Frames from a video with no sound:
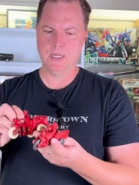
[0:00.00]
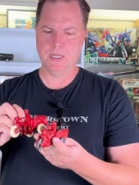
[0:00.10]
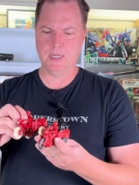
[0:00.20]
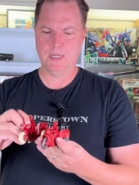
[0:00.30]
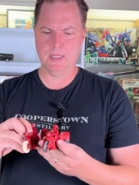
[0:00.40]

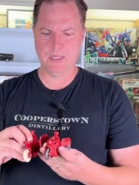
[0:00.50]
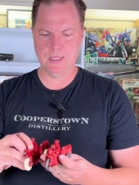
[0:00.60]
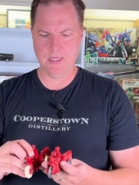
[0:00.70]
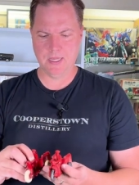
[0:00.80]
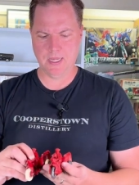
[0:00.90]
Uh,
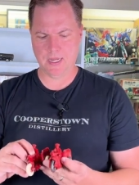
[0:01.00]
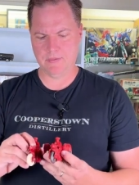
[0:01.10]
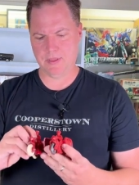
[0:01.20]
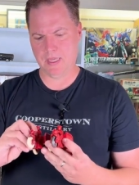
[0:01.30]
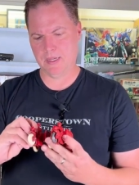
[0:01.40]
they
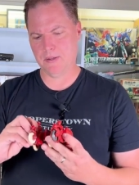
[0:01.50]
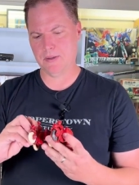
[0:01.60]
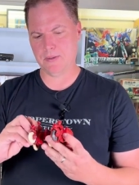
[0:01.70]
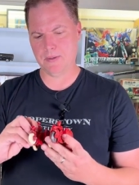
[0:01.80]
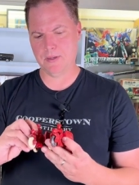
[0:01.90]
have a thing
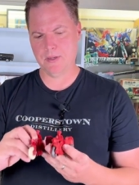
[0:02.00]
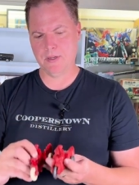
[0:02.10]
called